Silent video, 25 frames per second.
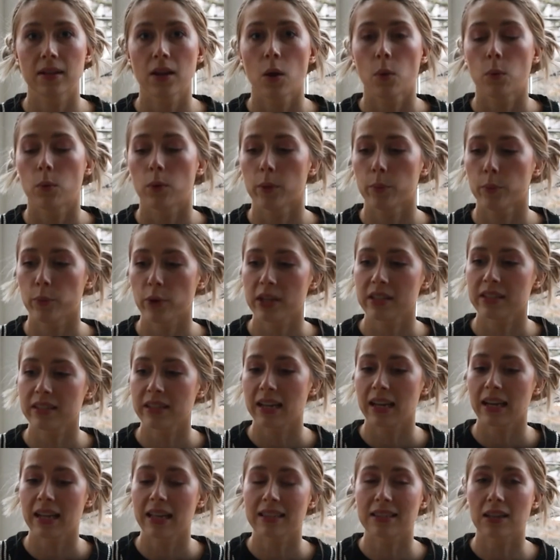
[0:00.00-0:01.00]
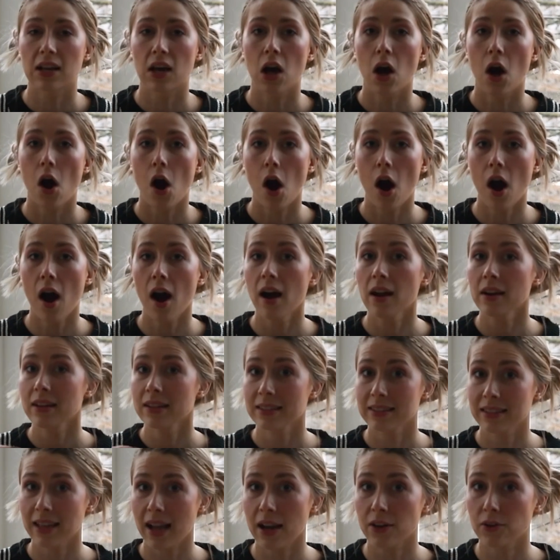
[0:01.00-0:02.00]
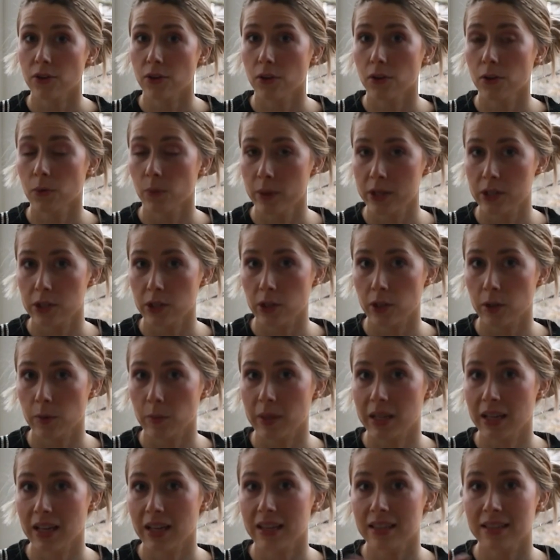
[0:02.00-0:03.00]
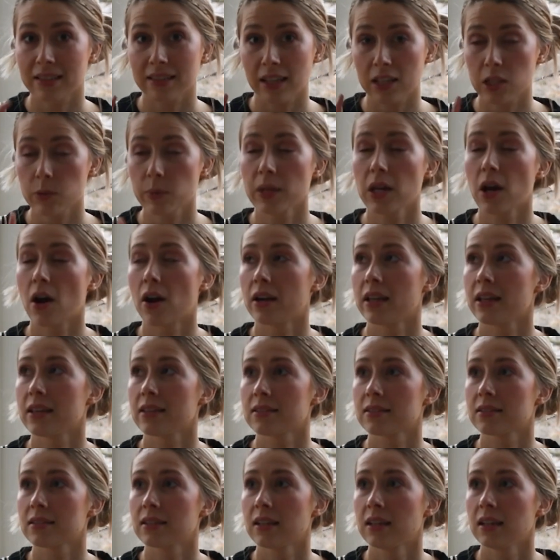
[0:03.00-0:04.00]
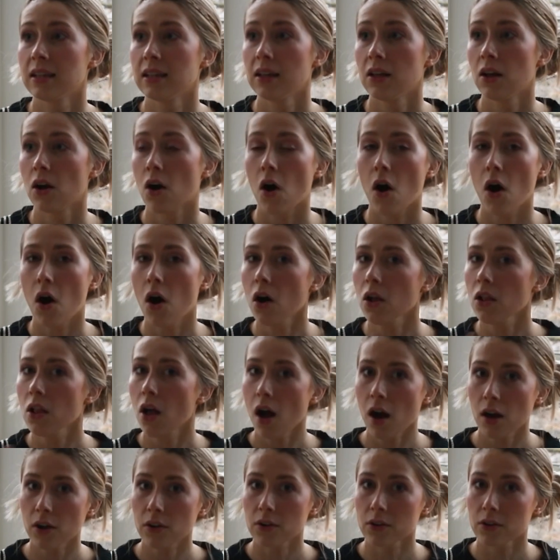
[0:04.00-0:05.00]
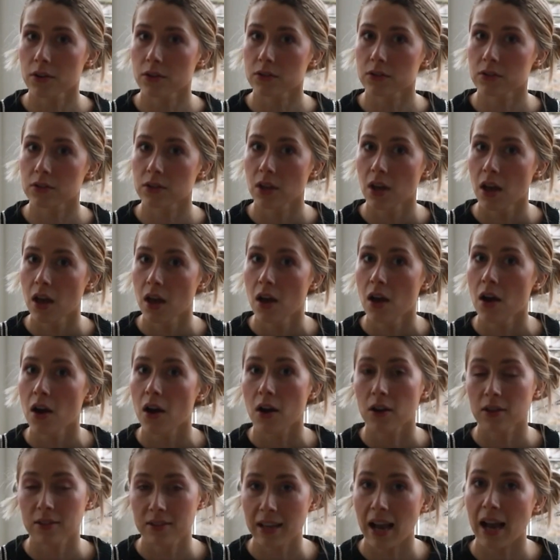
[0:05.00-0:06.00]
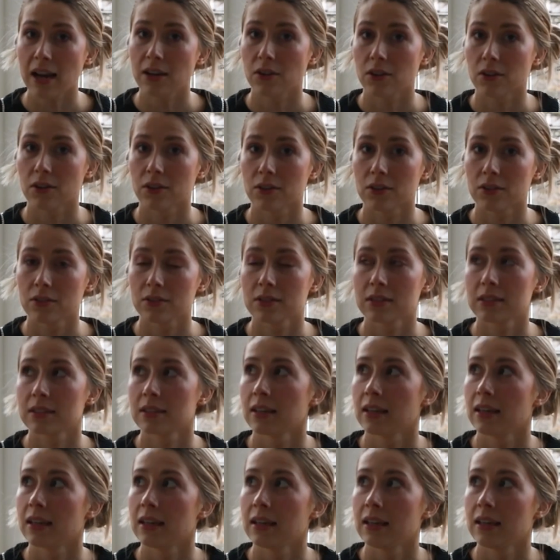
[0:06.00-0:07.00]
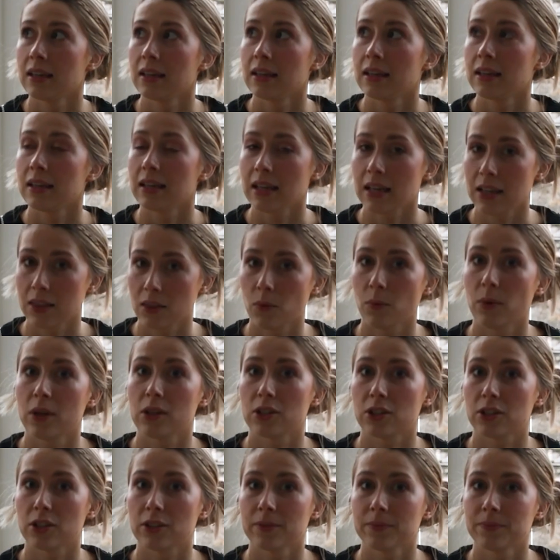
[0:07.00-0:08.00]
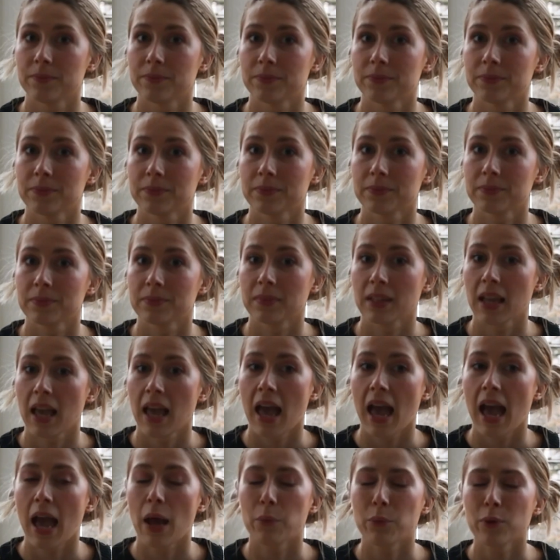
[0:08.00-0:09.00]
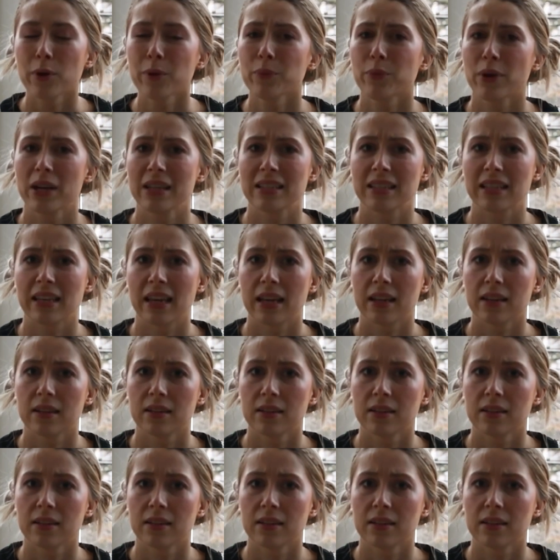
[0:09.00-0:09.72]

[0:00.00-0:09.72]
We're embracing it. It's a hot, sad girl winter because, let's be honest, all hot girls are sad girls in the winter. And we're embracing it.